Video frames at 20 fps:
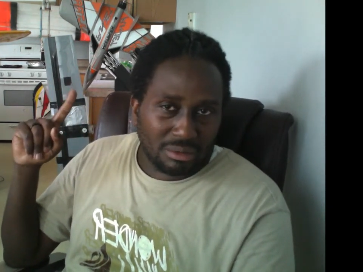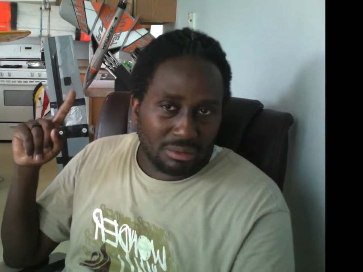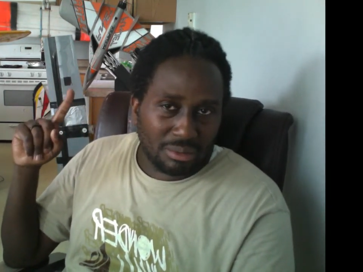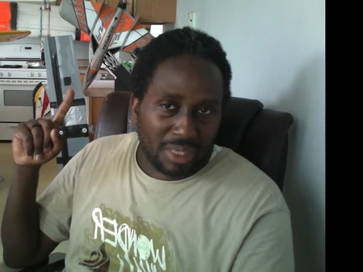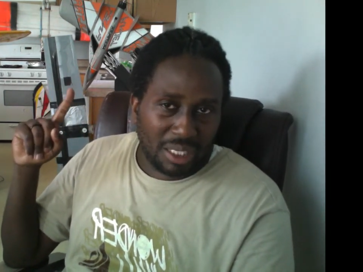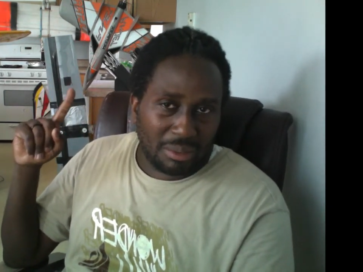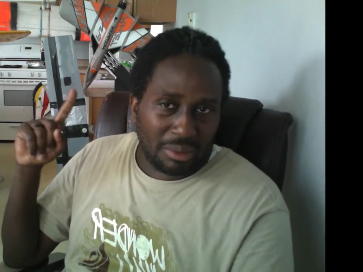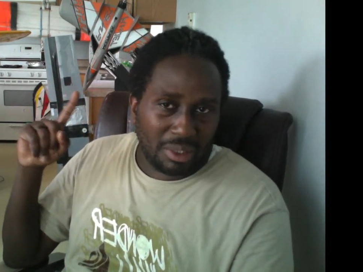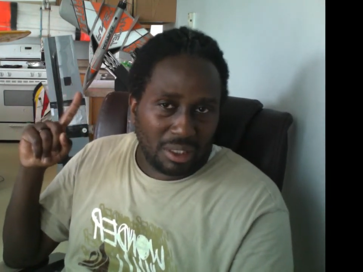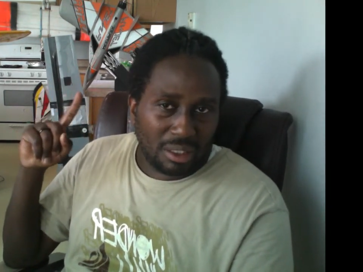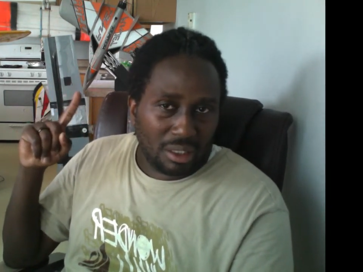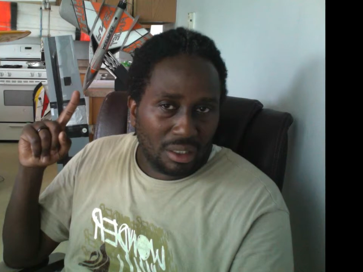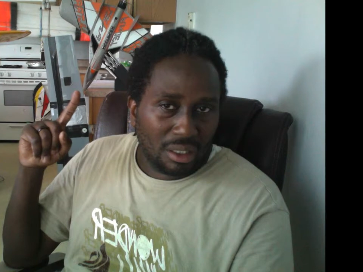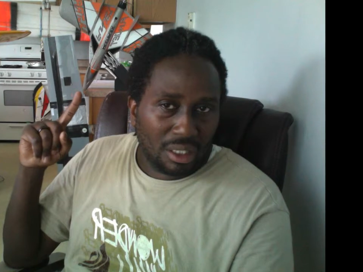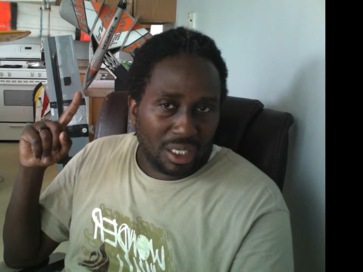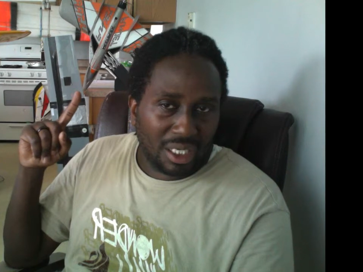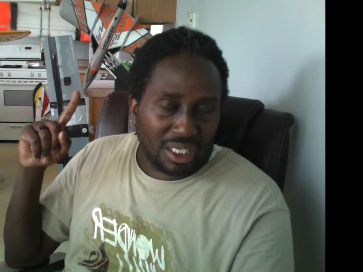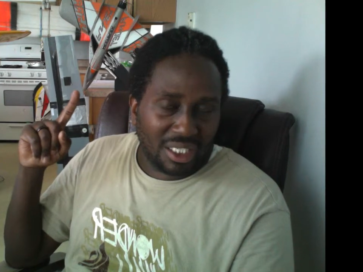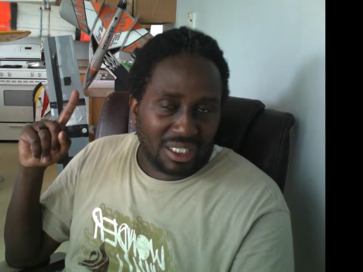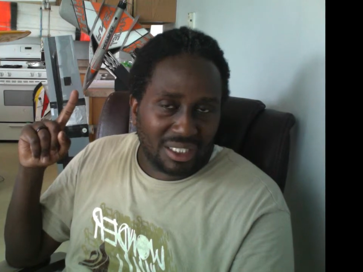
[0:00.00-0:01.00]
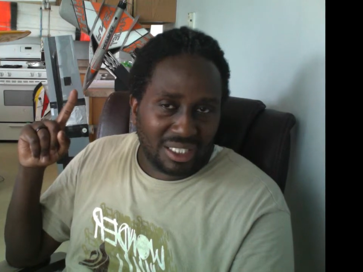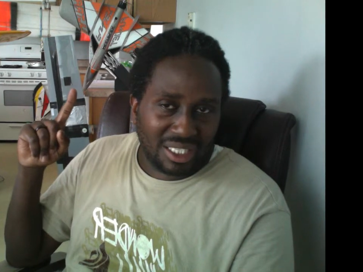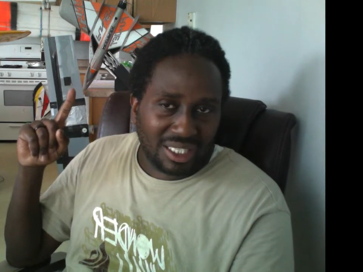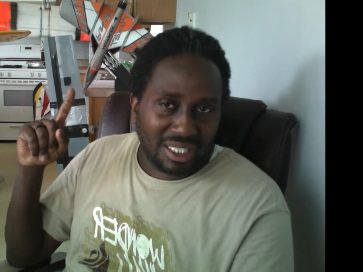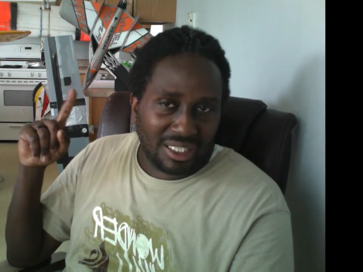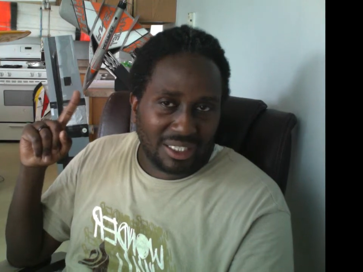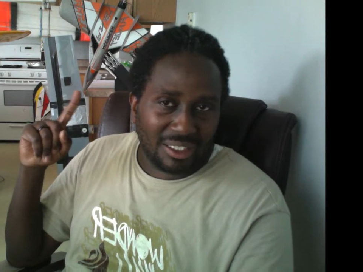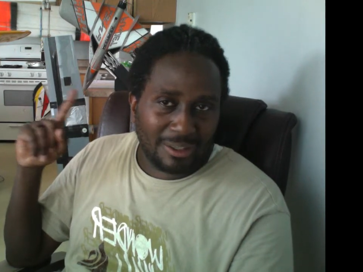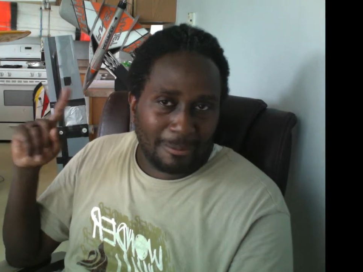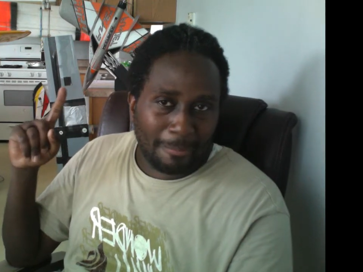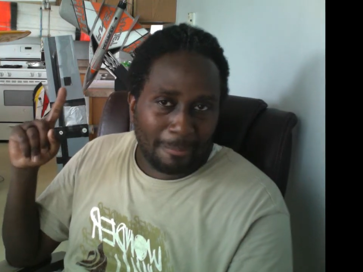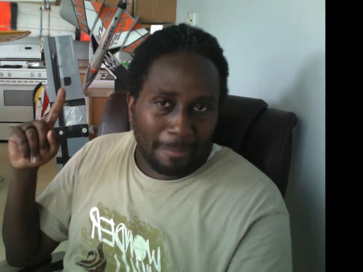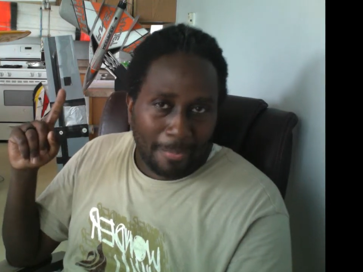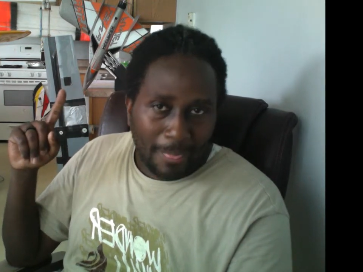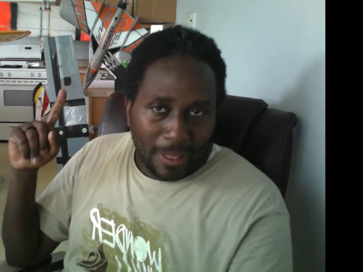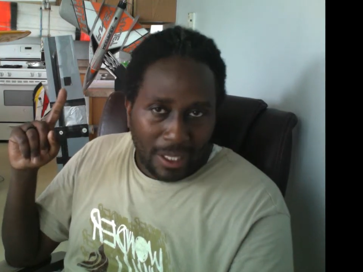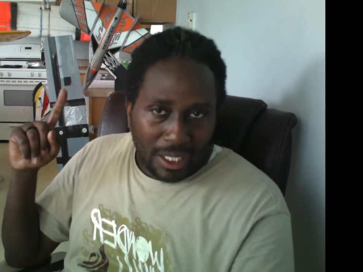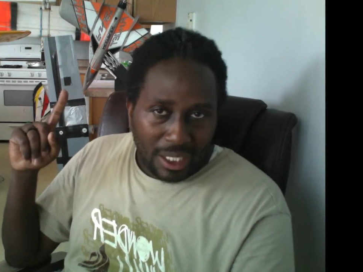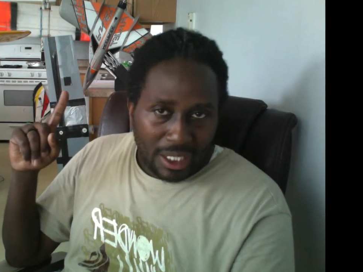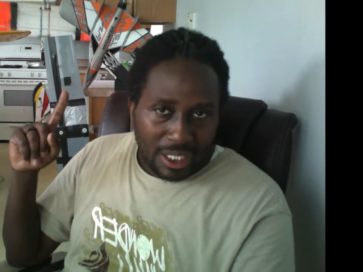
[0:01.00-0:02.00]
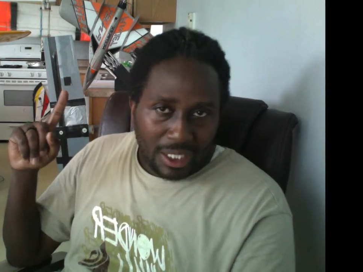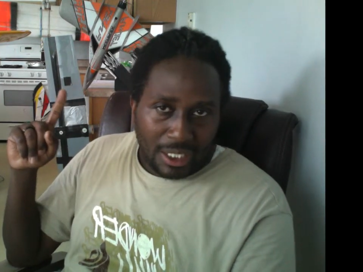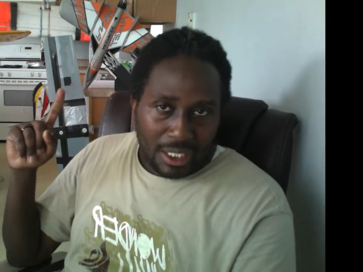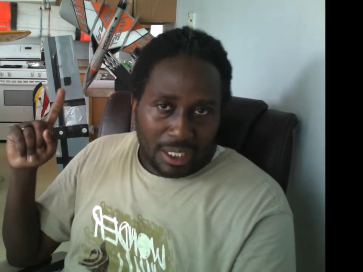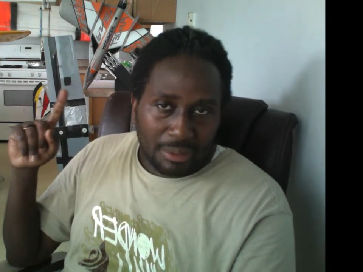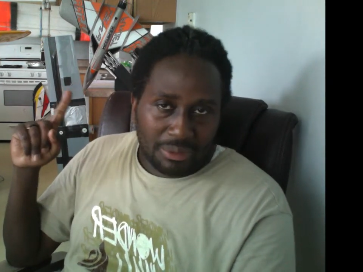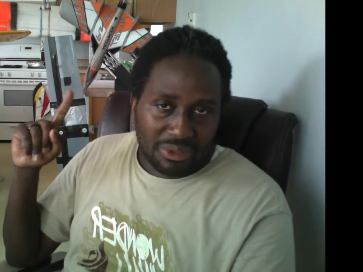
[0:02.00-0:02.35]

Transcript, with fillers: maybe 110.